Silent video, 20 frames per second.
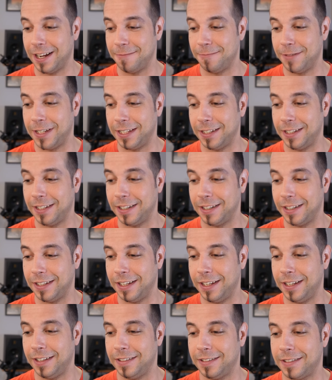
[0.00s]
I mean,
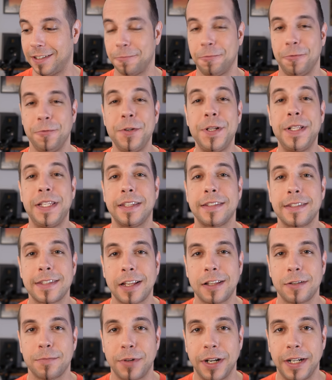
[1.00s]
he's a really
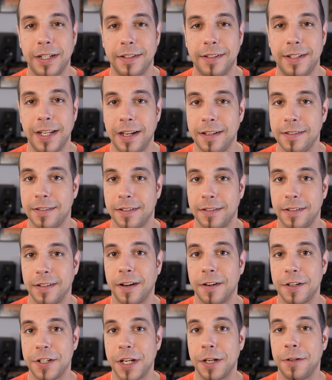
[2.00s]
celebrated dancer in
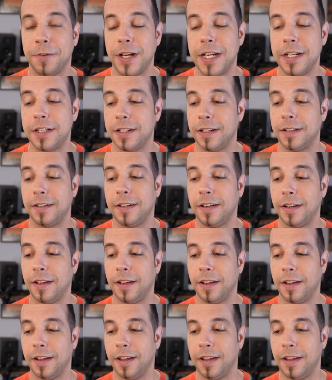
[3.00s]
our generation,
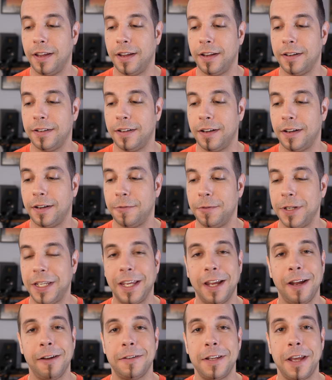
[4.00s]
and we
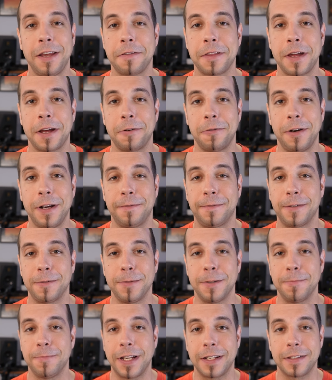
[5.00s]
can't take that away
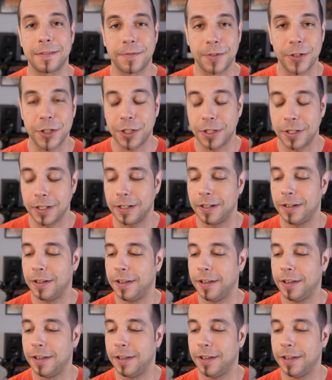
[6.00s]
from him, that's for sure.